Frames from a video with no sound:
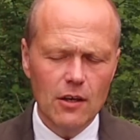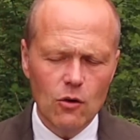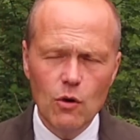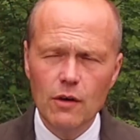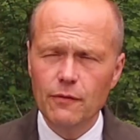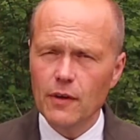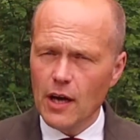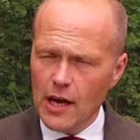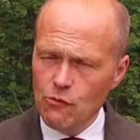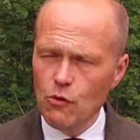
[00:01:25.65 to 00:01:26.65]
who have
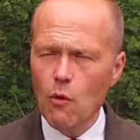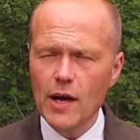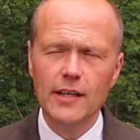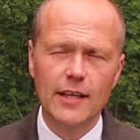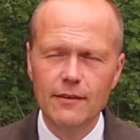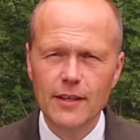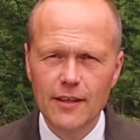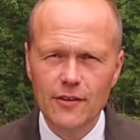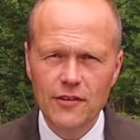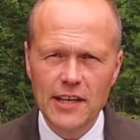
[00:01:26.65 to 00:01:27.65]
heroically
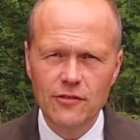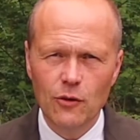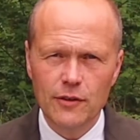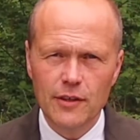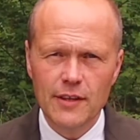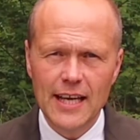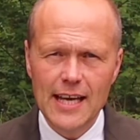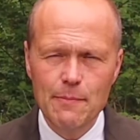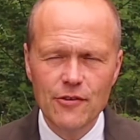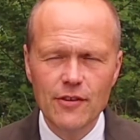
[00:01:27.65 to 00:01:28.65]
sent on their
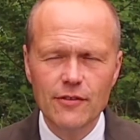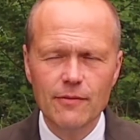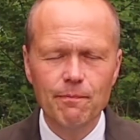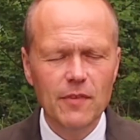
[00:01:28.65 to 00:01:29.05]
images